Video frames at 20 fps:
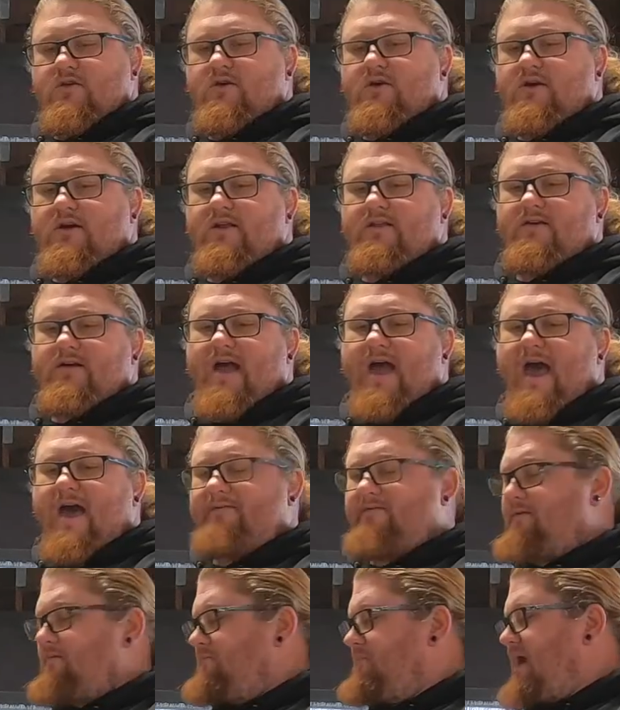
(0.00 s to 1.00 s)
can either
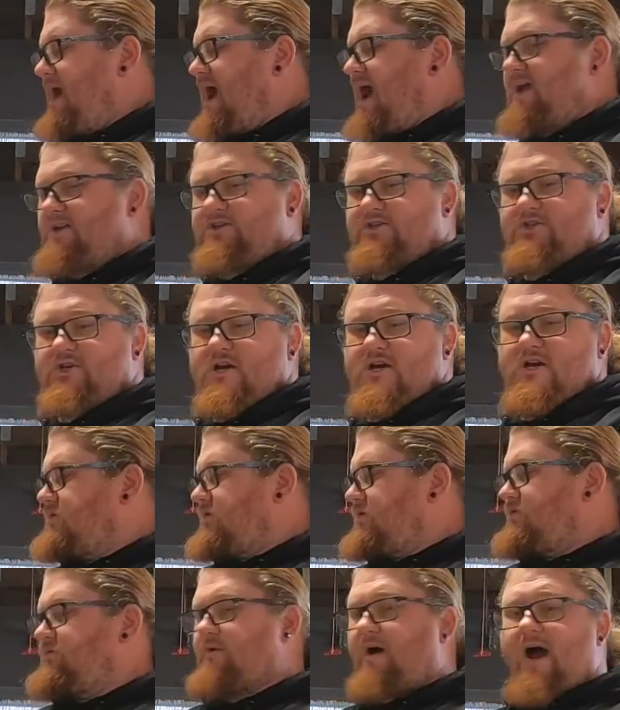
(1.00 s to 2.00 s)
have it match
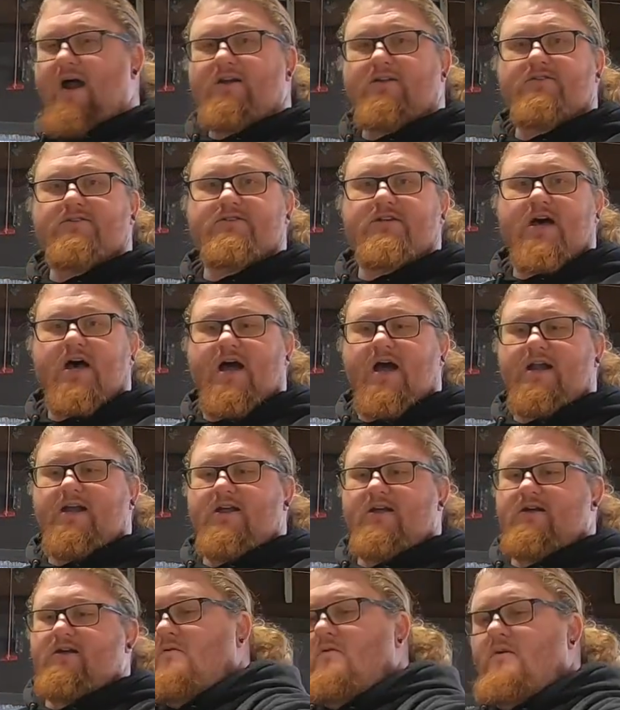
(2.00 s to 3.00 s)
the throttle
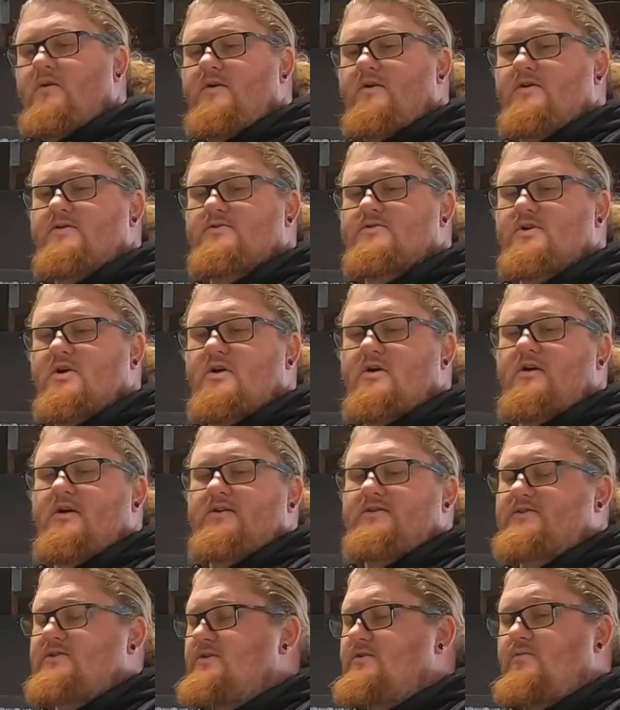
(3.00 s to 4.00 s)
side or you can turn
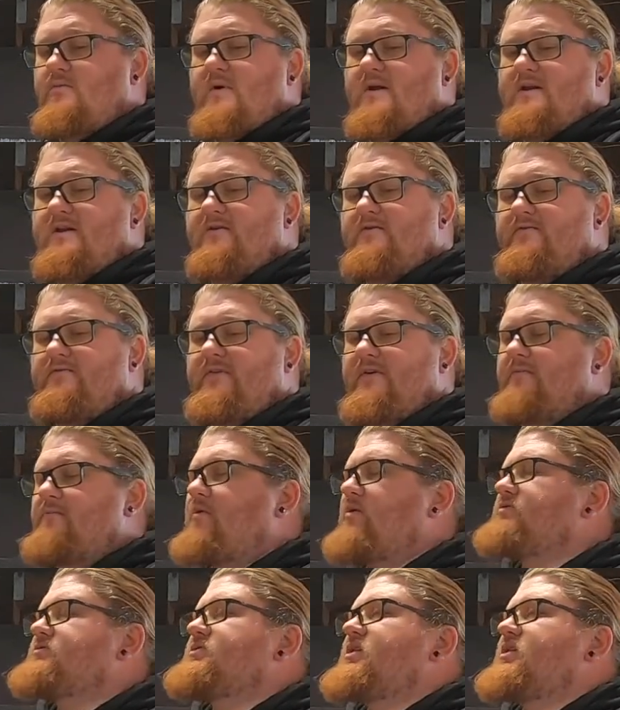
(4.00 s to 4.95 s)
it to when you feel most